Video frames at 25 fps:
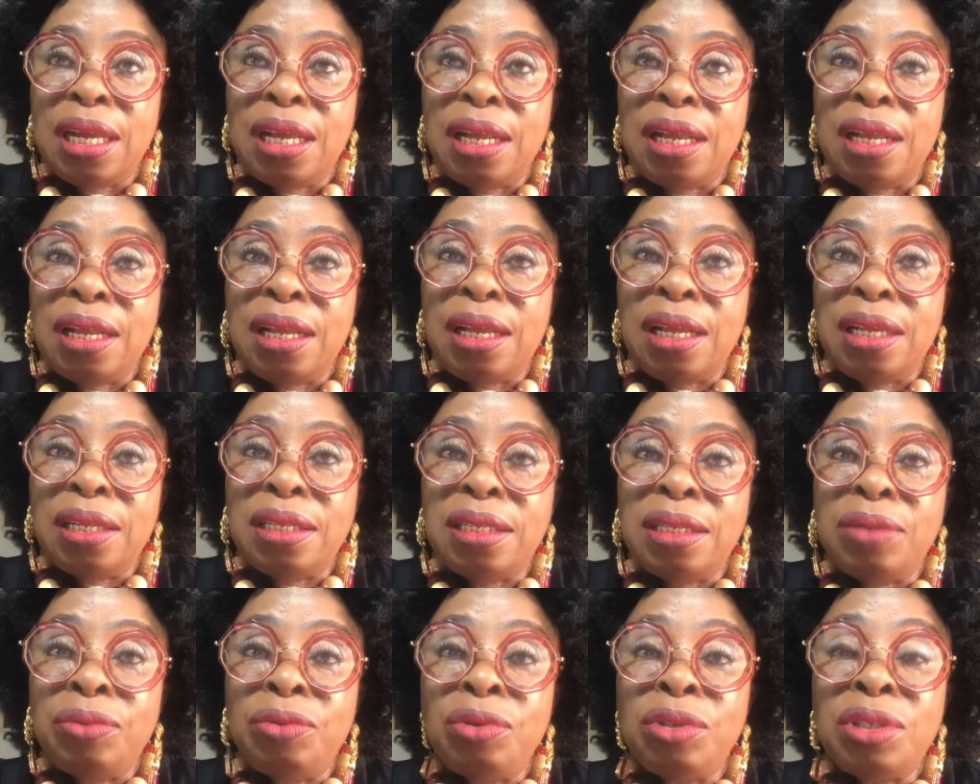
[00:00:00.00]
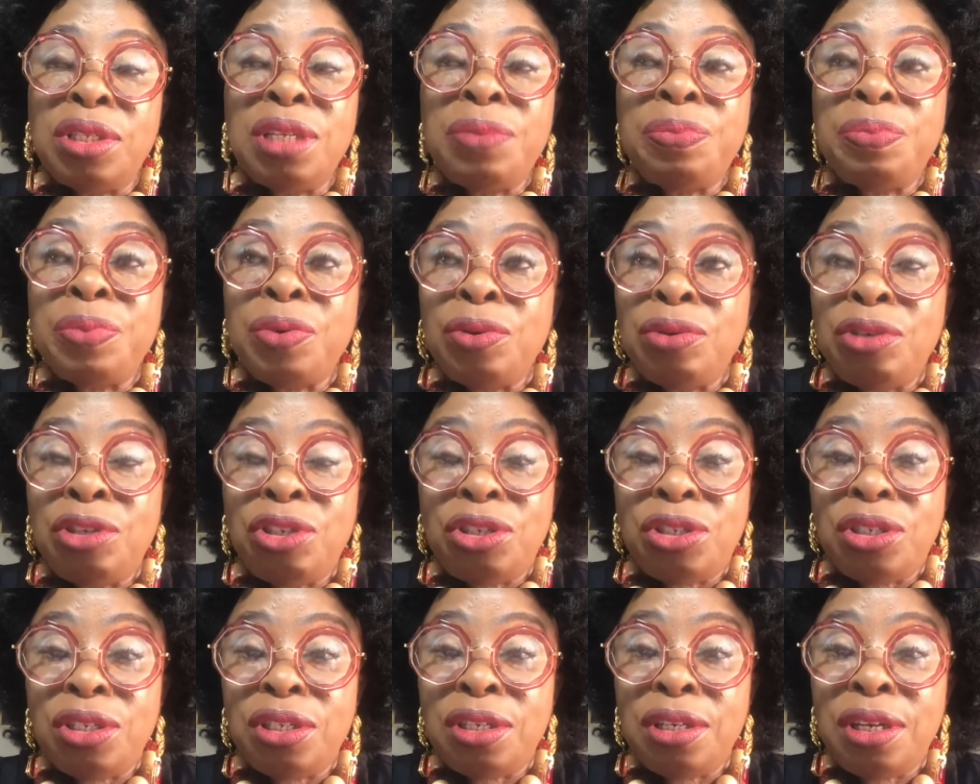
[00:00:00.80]
that he will still
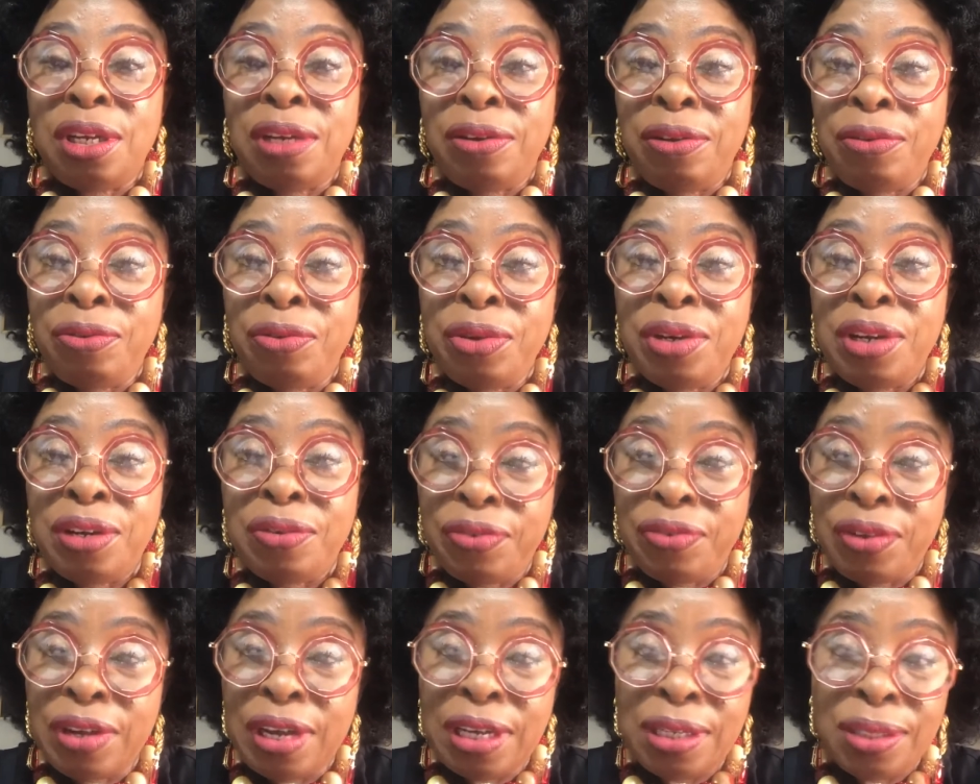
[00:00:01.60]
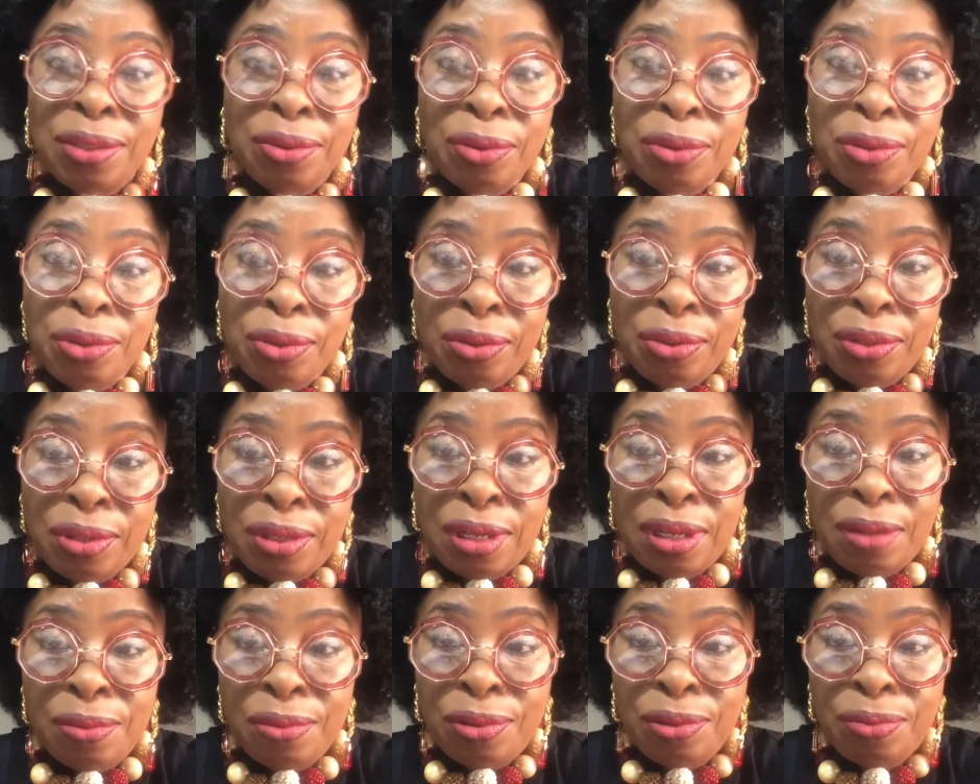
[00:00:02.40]
punish, even if he has not used
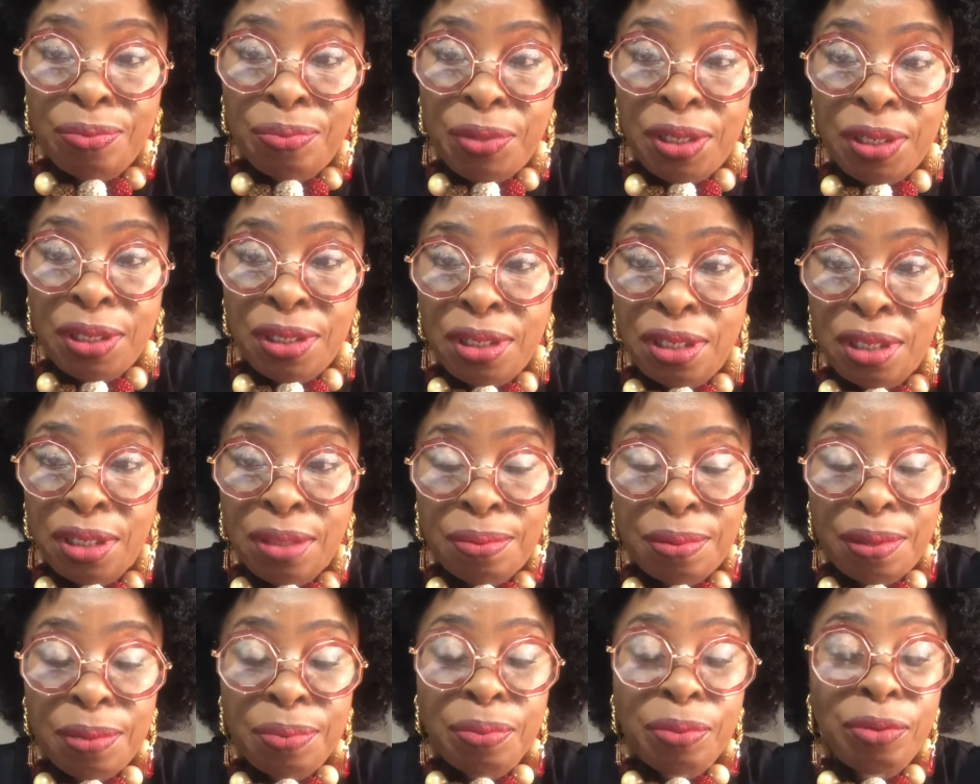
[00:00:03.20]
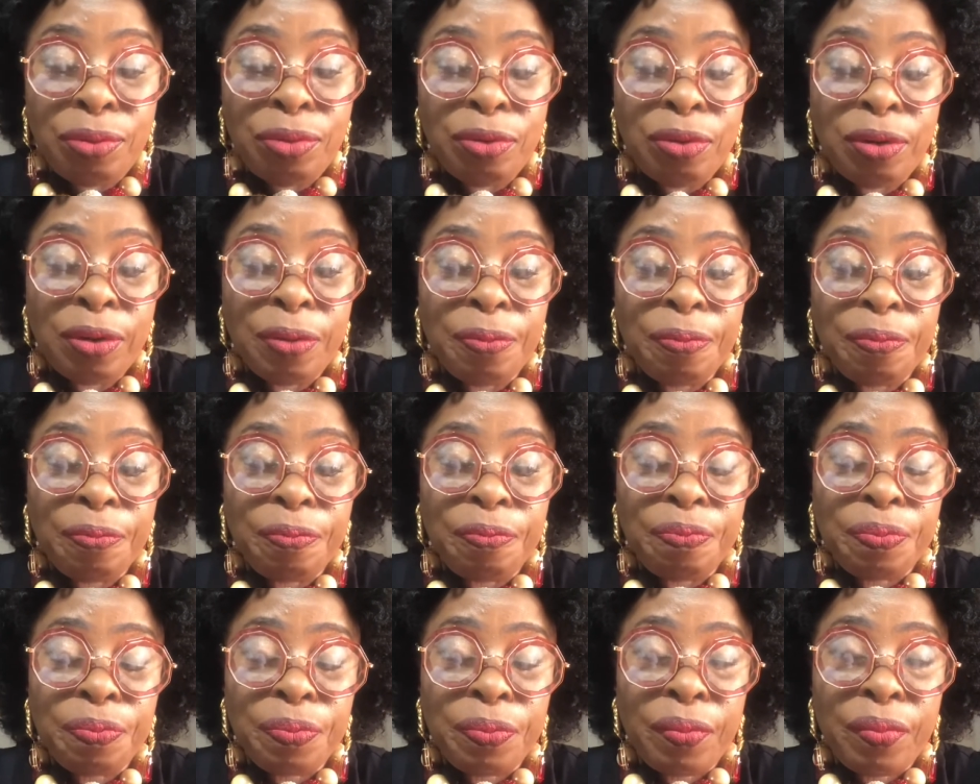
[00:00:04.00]
them to beat his people.
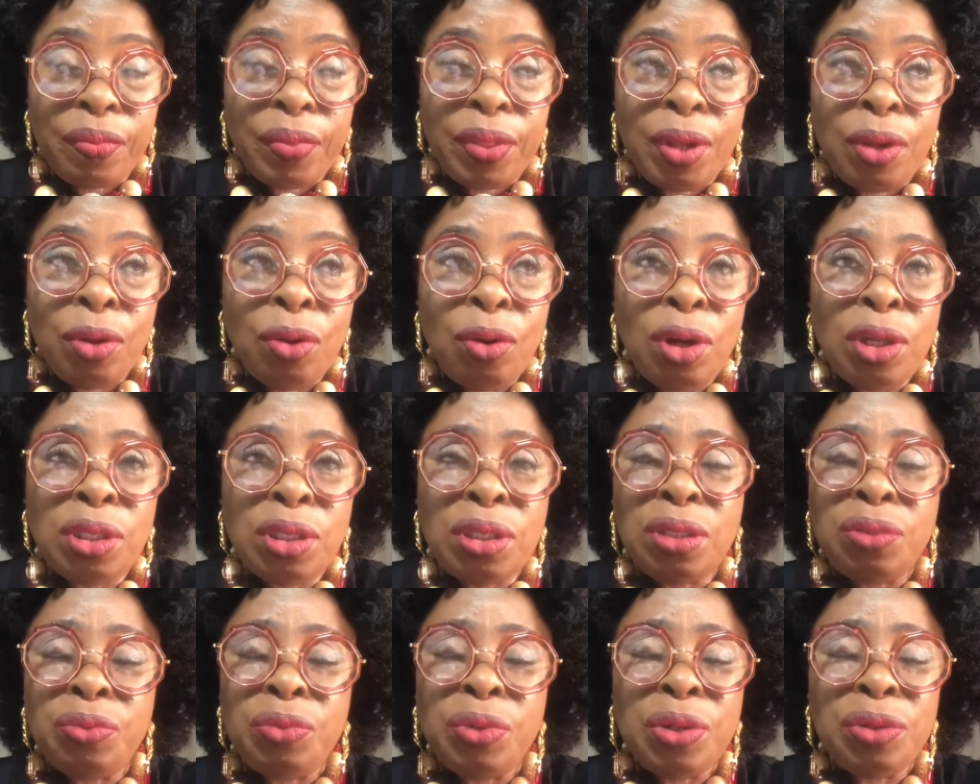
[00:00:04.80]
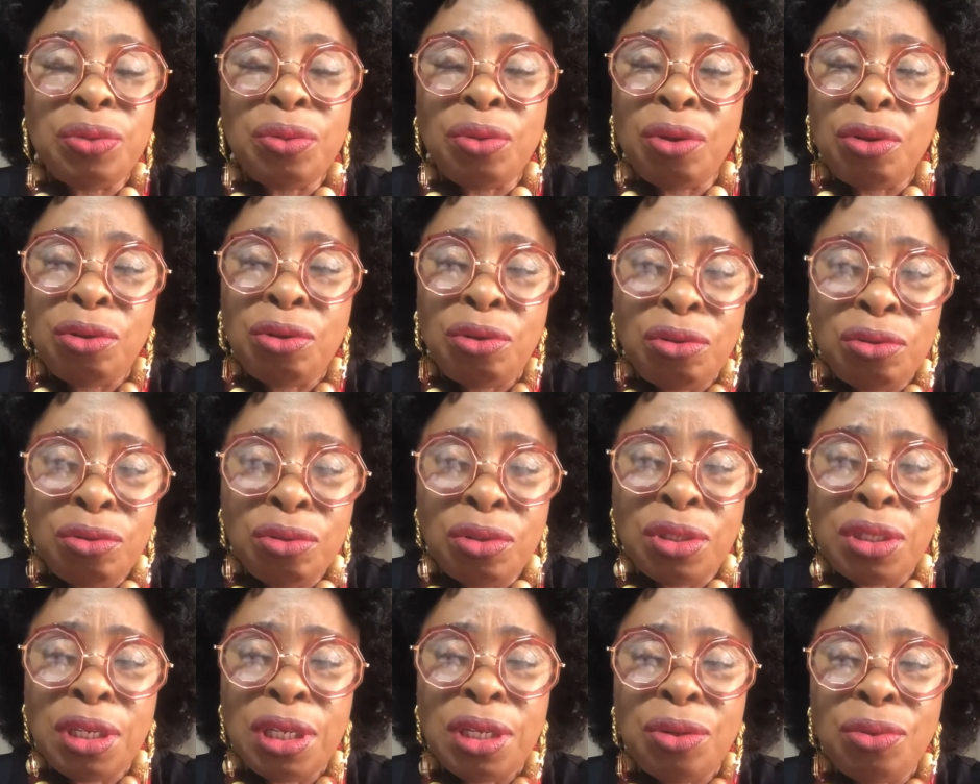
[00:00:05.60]
God will not
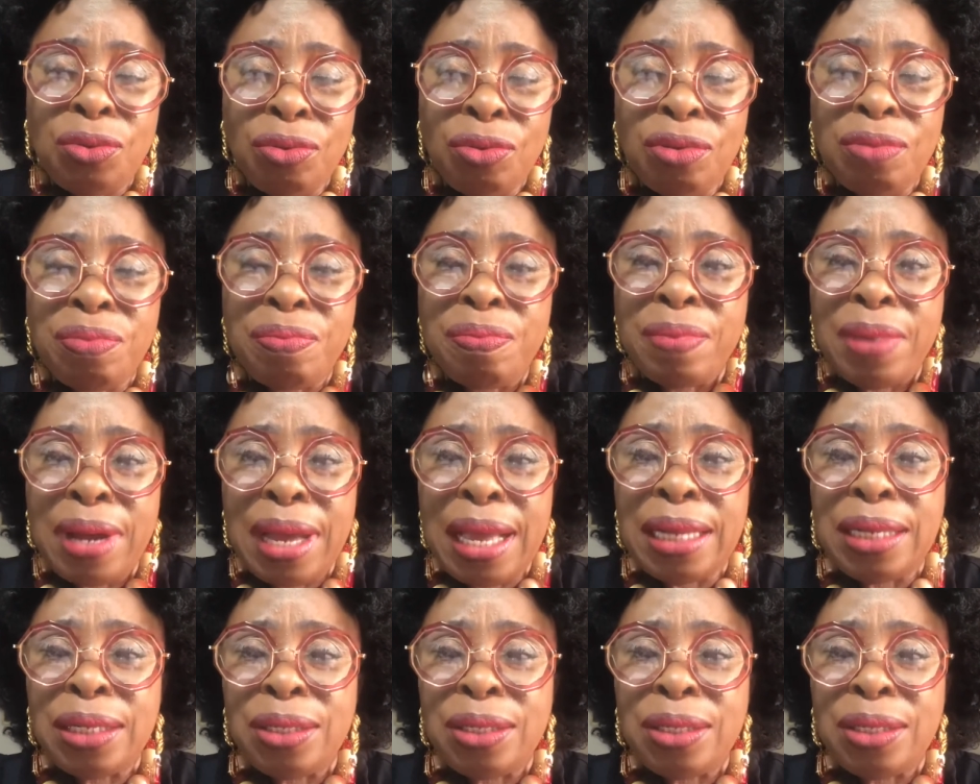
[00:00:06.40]
use a good man